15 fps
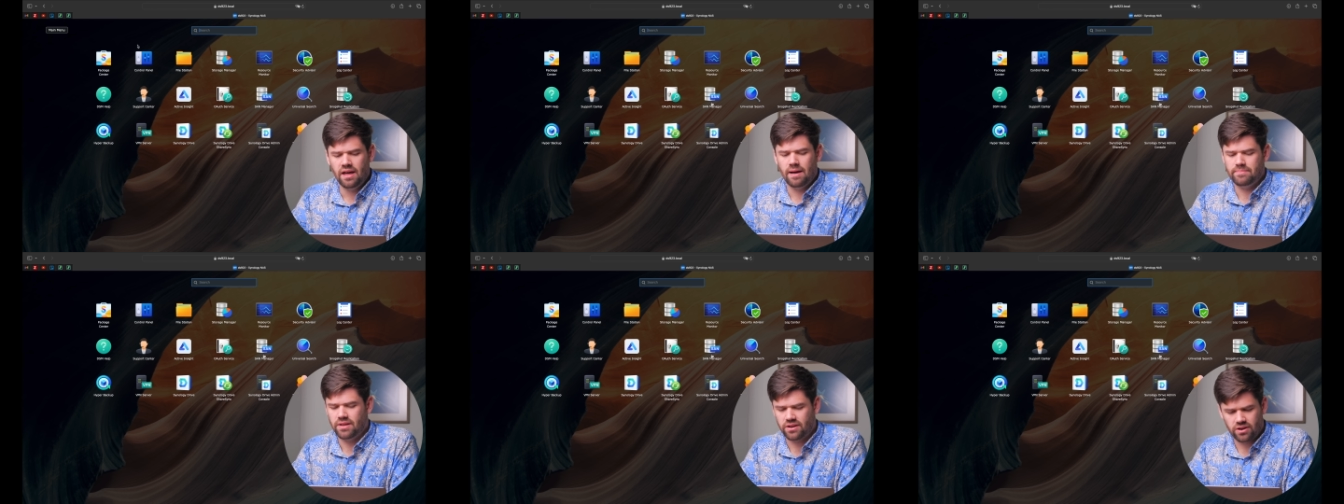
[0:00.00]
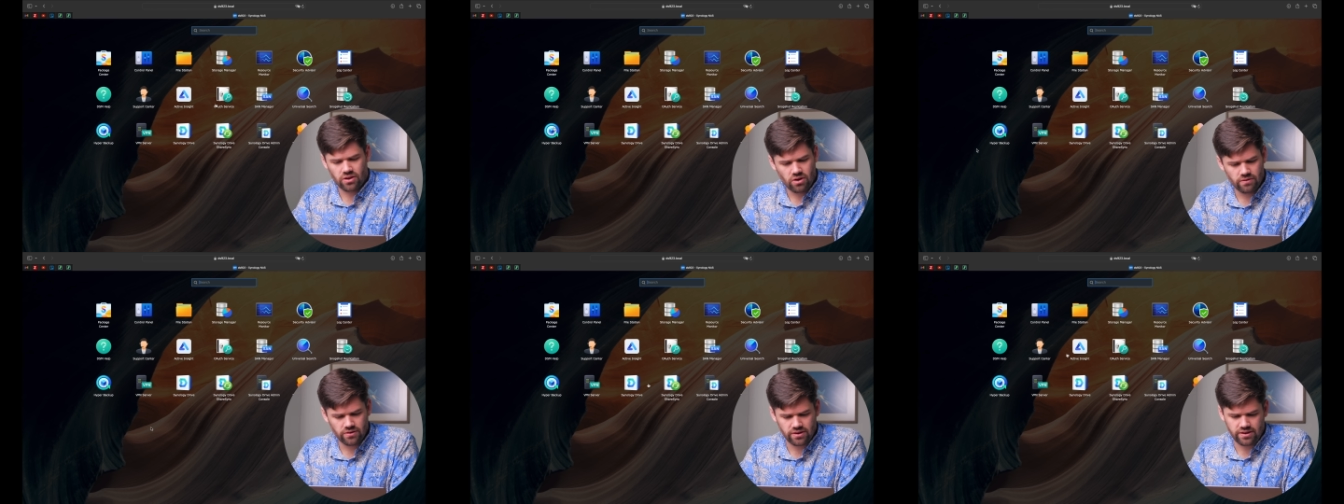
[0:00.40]
I'm not gonna
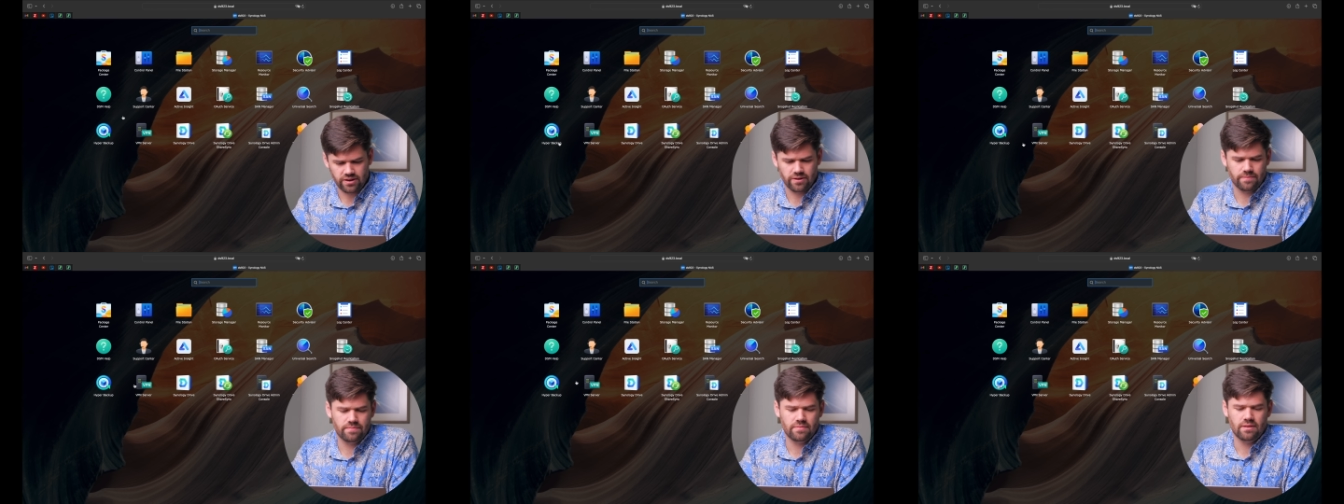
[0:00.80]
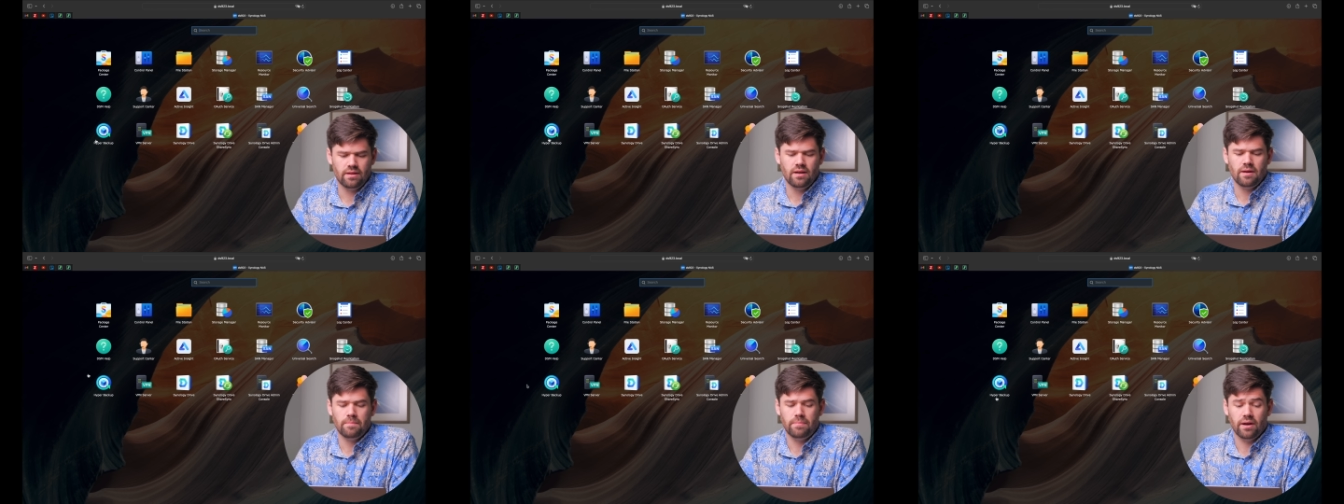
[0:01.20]
go over it here,
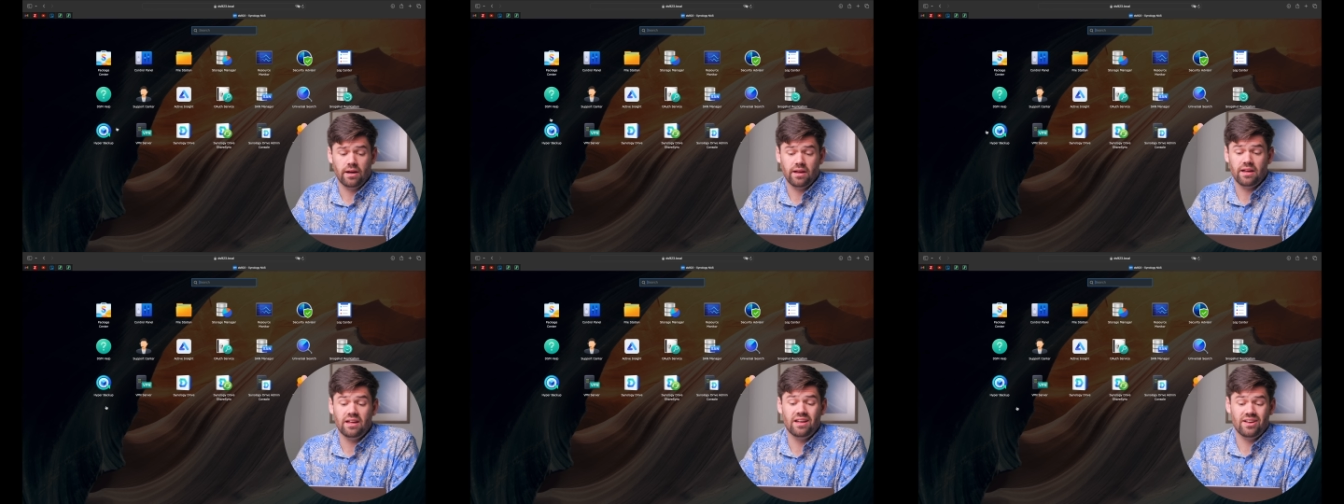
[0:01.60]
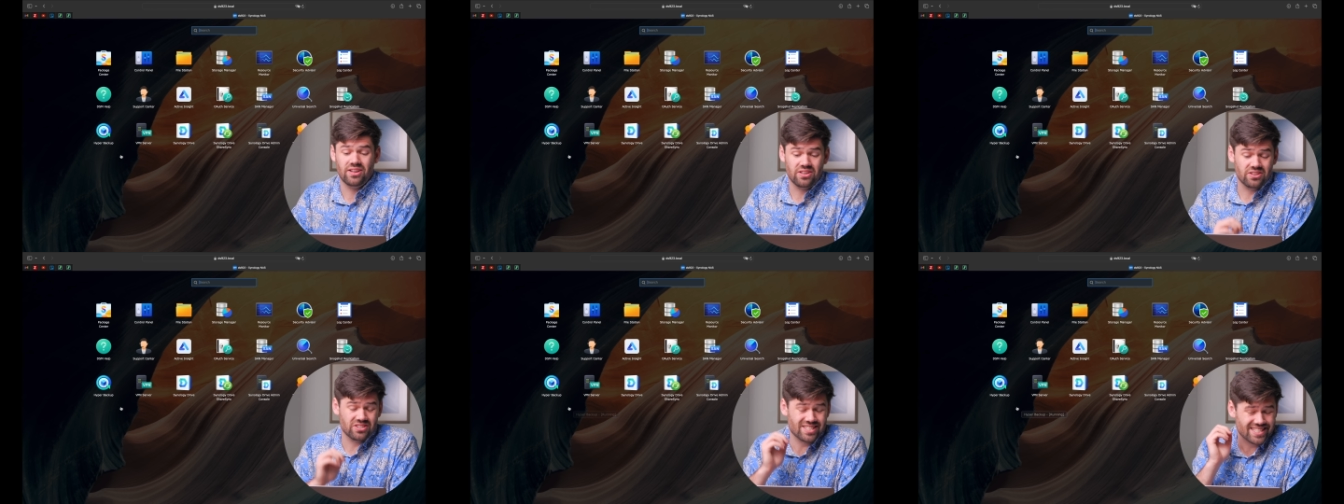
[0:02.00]
but
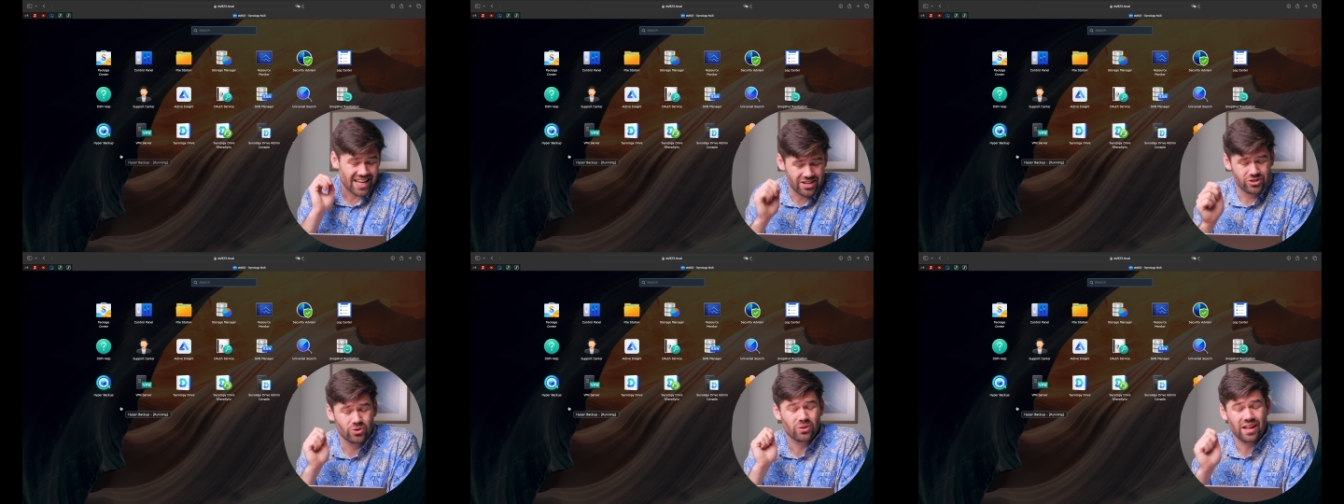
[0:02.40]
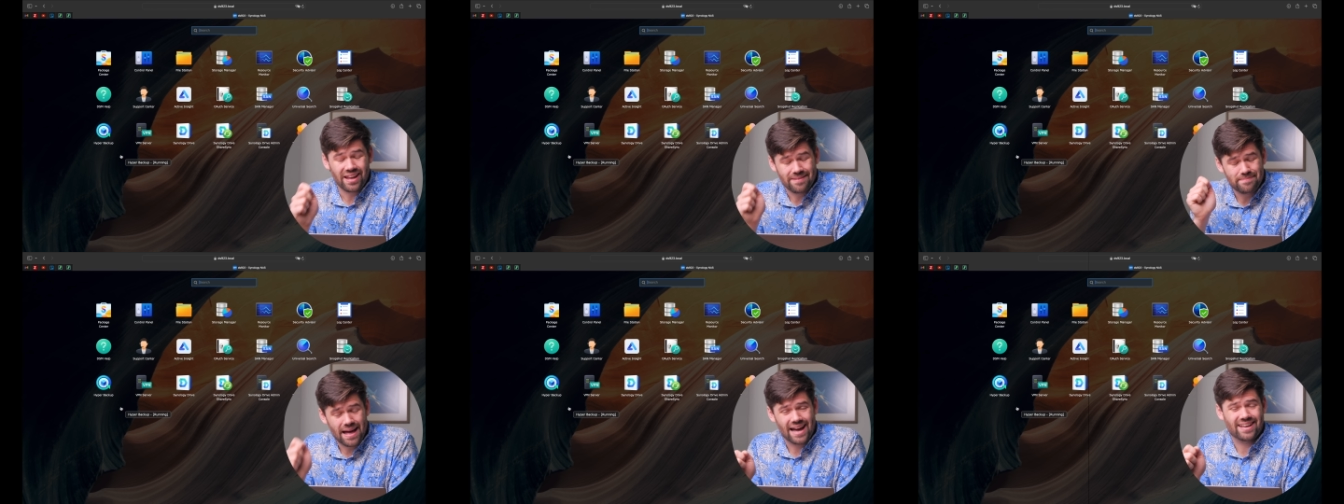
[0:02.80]
schedule
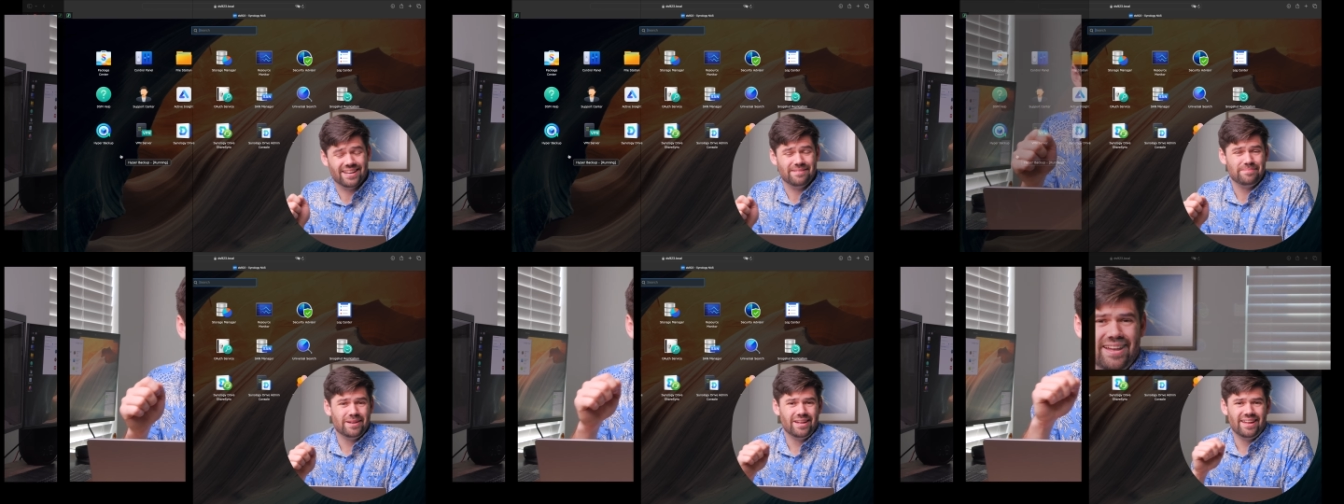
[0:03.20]
a backup.